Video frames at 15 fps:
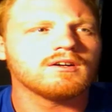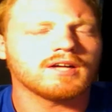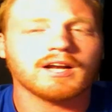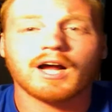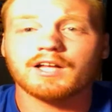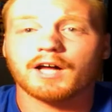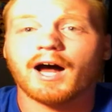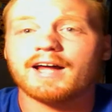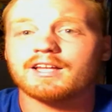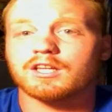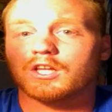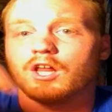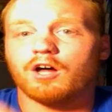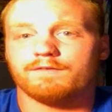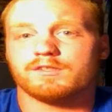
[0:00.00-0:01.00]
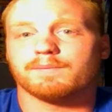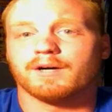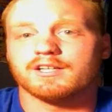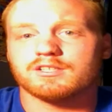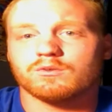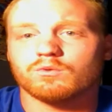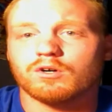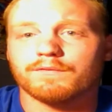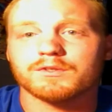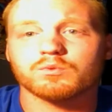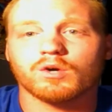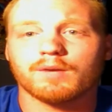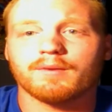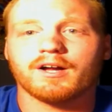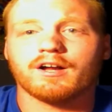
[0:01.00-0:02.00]
And I love Spice and Wolf. It's
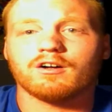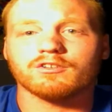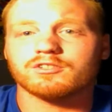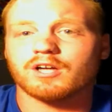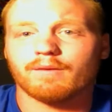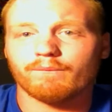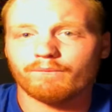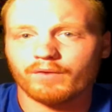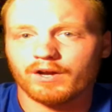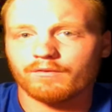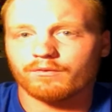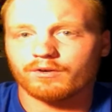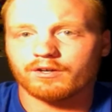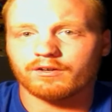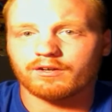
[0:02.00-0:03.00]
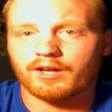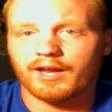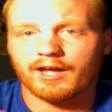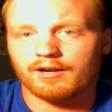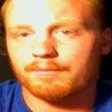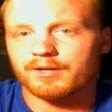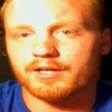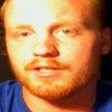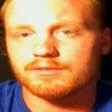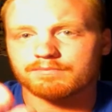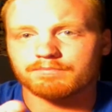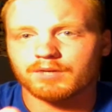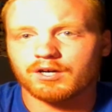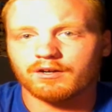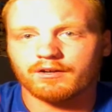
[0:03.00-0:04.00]
one of my all-time favorite animes,
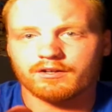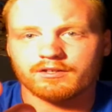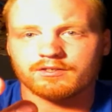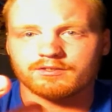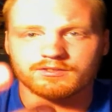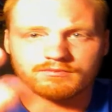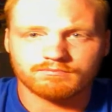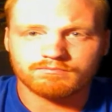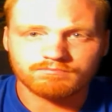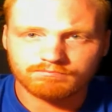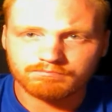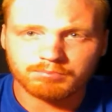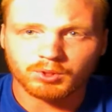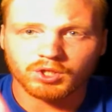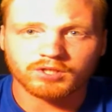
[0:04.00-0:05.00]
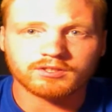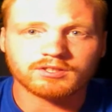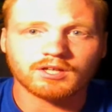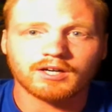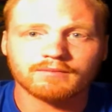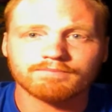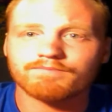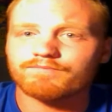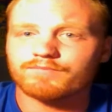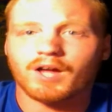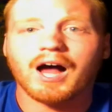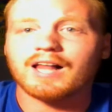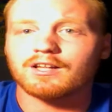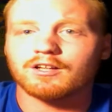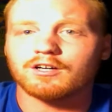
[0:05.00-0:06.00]
mangas, and books.
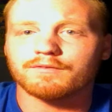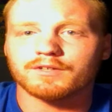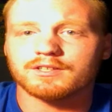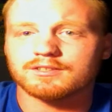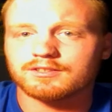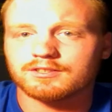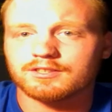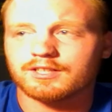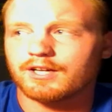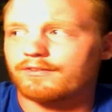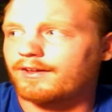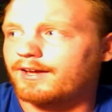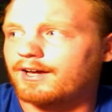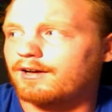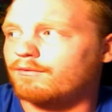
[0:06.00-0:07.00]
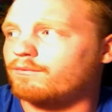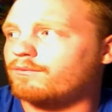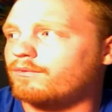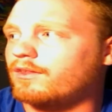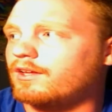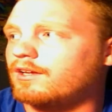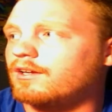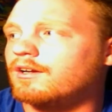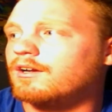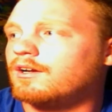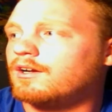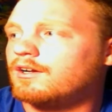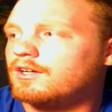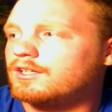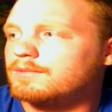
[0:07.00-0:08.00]
I love it to death. I have the
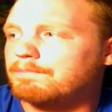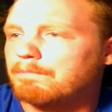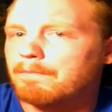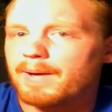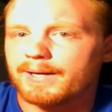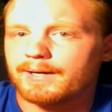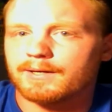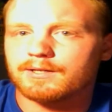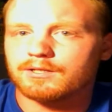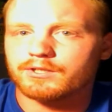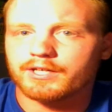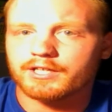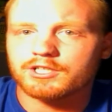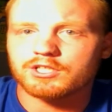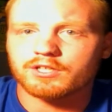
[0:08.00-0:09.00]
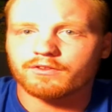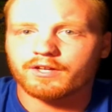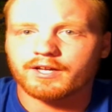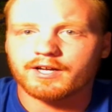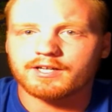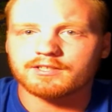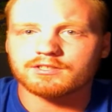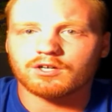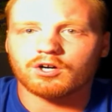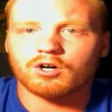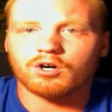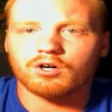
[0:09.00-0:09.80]
mega collection that has